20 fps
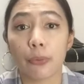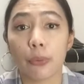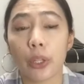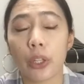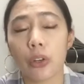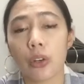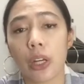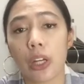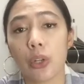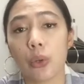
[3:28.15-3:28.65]
What
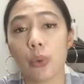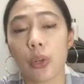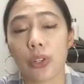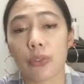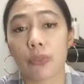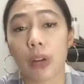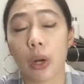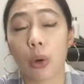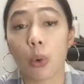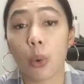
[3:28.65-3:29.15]
you can do is
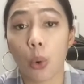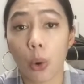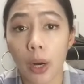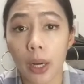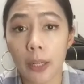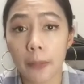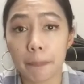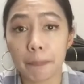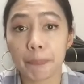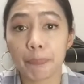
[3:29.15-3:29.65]

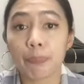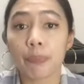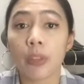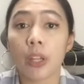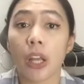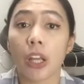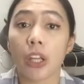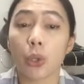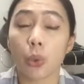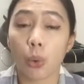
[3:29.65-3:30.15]
record
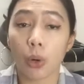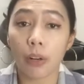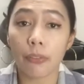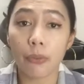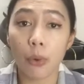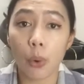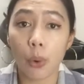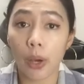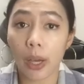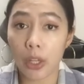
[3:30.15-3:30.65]
your
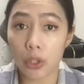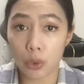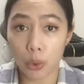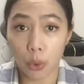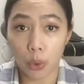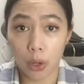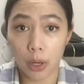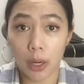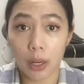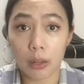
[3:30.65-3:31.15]
voice
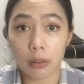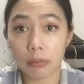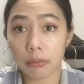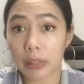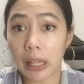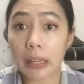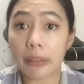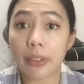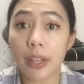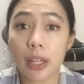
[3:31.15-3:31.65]
or
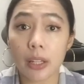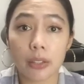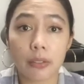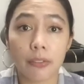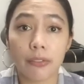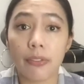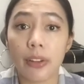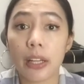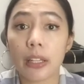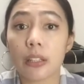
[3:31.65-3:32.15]
like this,
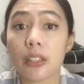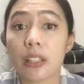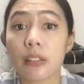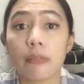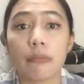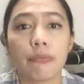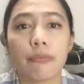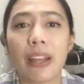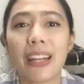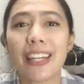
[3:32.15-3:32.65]

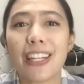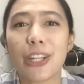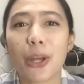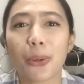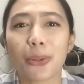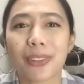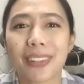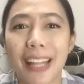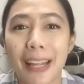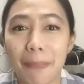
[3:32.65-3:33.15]

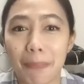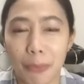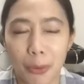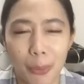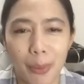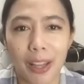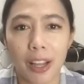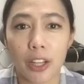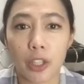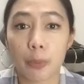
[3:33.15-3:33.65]
videotape. Oh
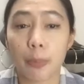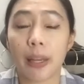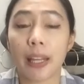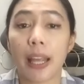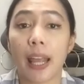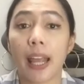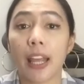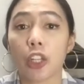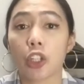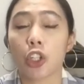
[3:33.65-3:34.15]
my gosh, my
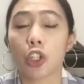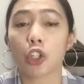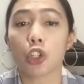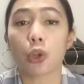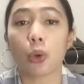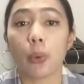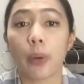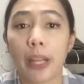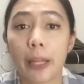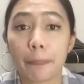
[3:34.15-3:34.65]
age is
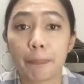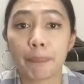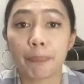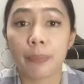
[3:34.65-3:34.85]
showing.